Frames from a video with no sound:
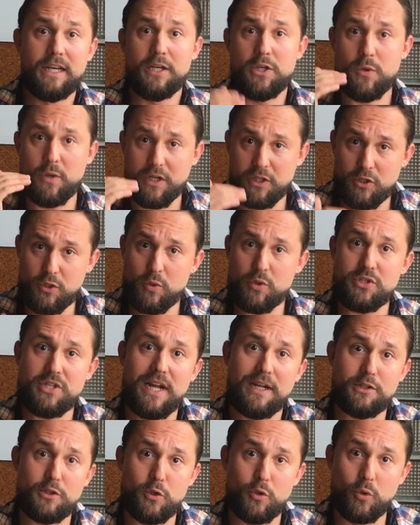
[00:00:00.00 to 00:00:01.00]
you can use
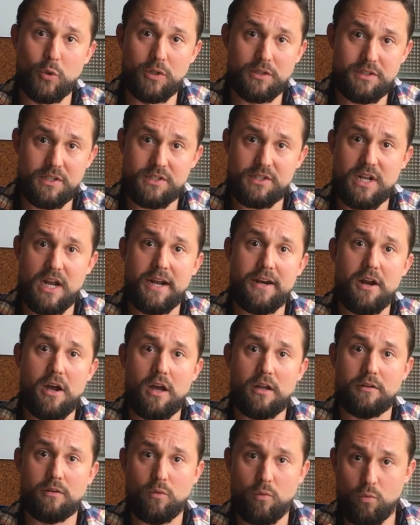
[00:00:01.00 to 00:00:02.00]
that tool to sign
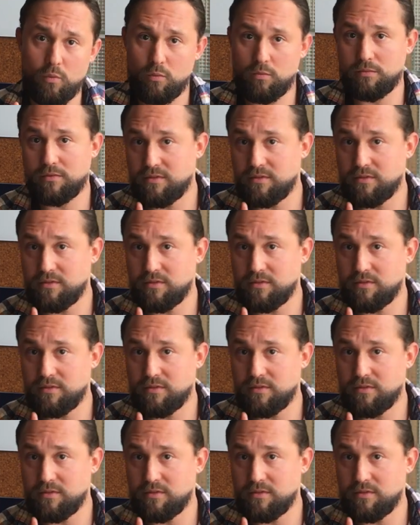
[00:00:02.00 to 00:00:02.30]
on.